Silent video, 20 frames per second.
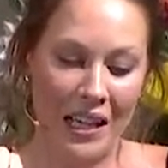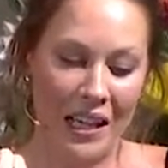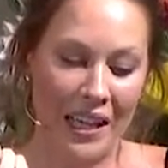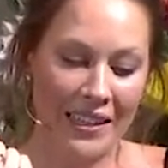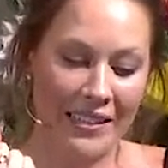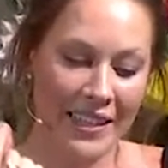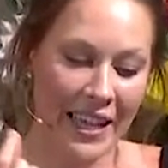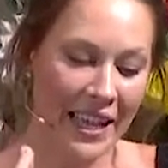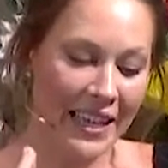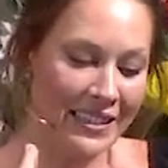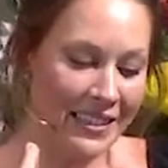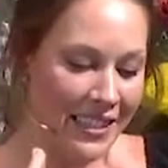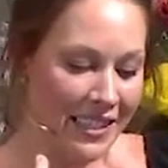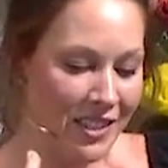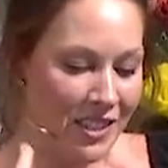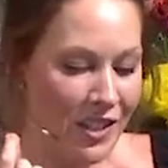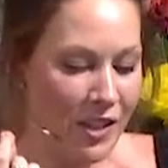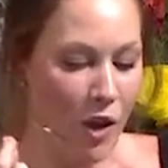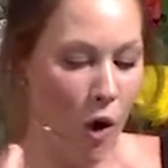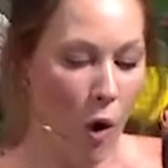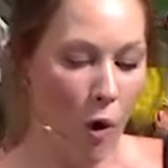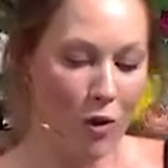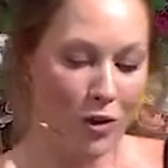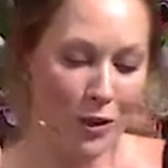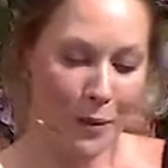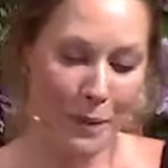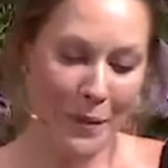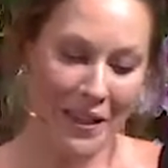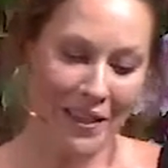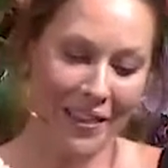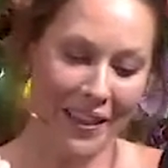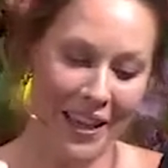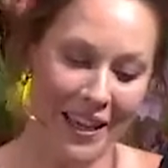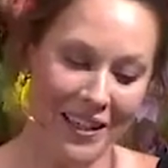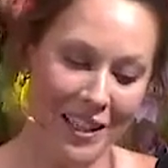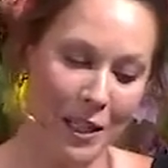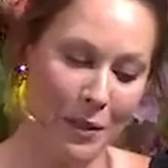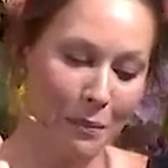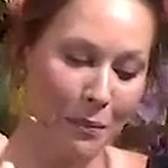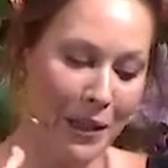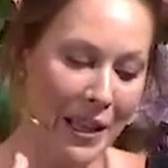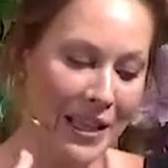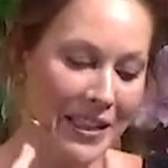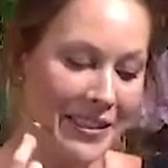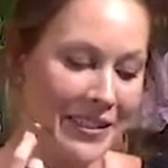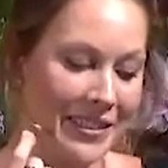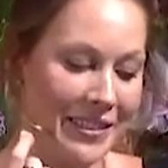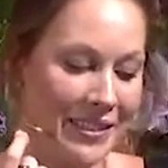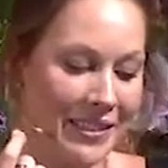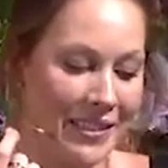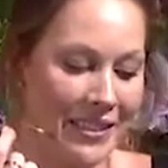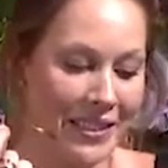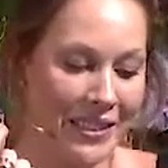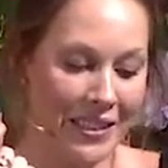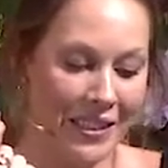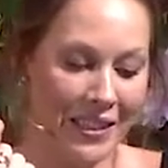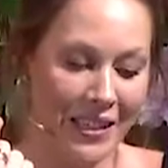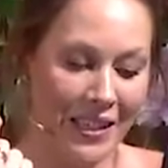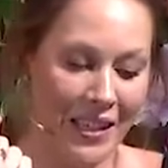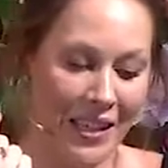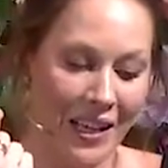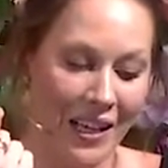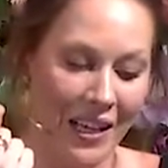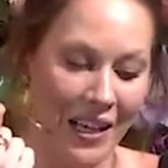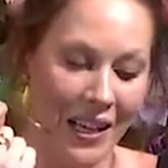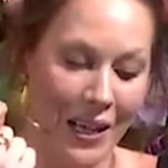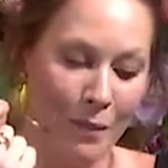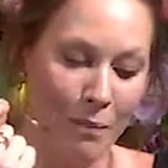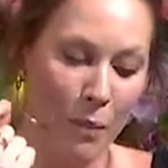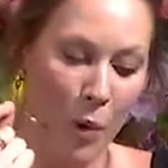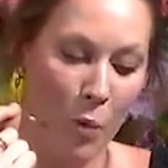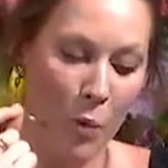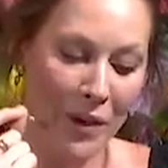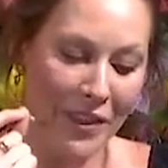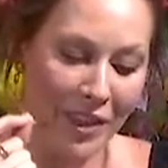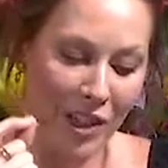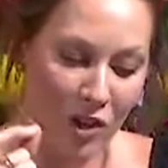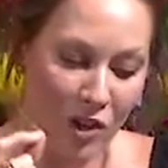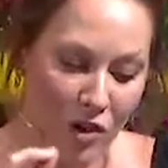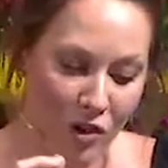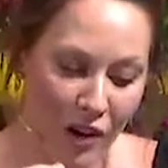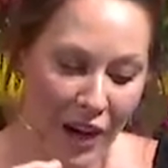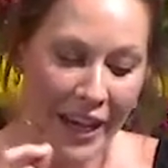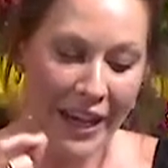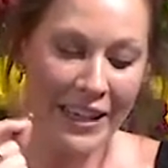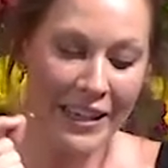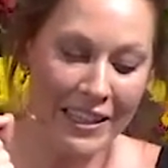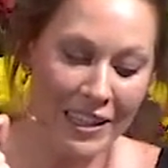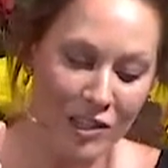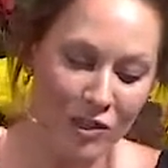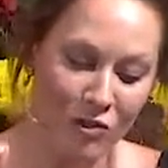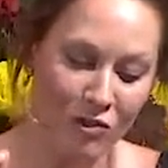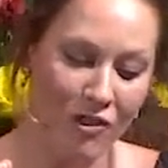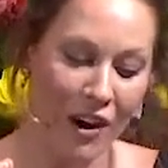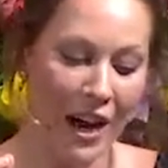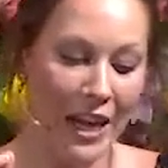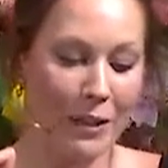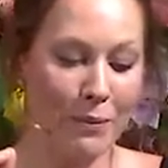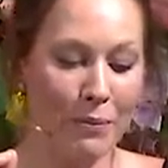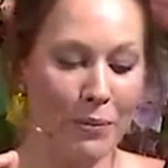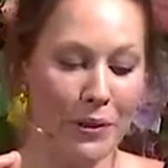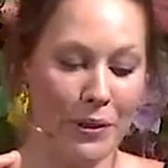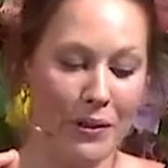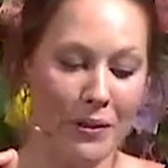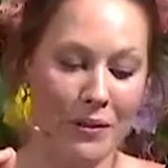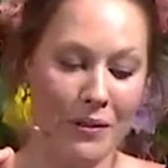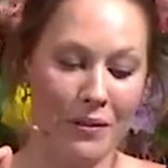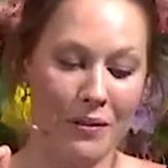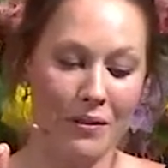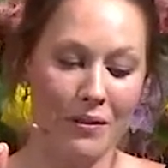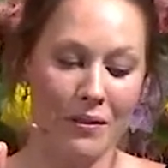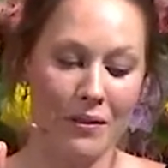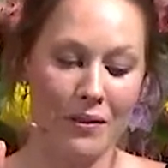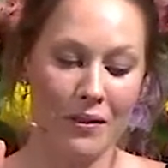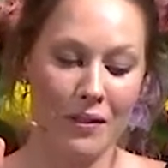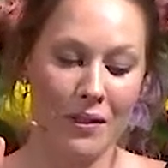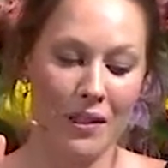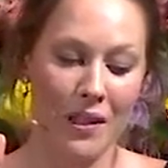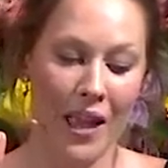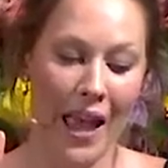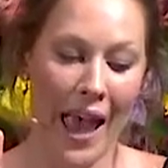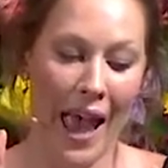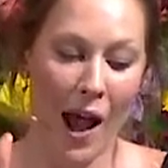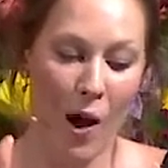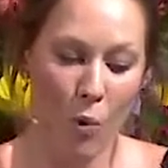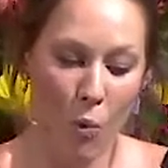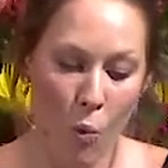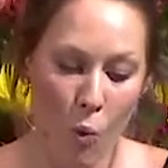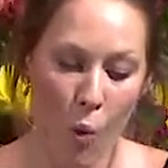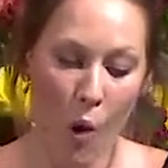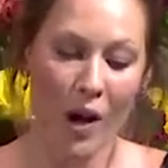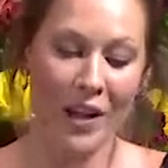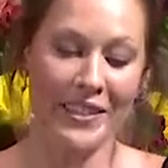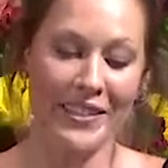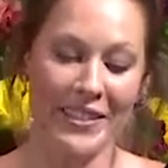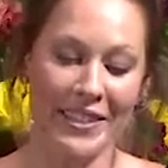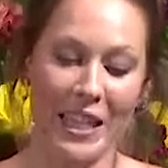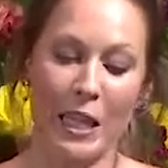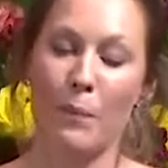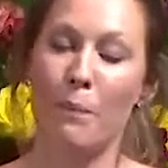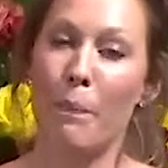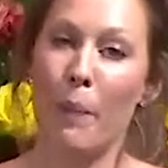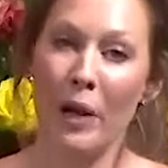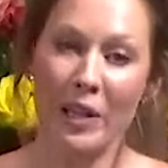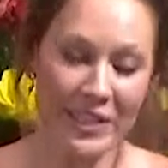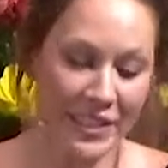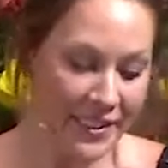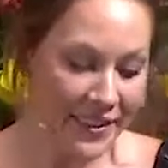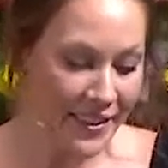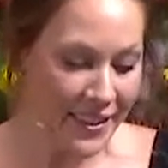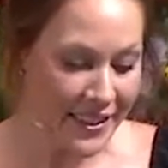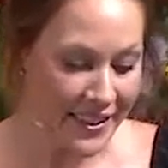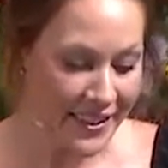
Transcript: it takes us to the ultimate landing place. But when the grain is ripe, at once he puts in the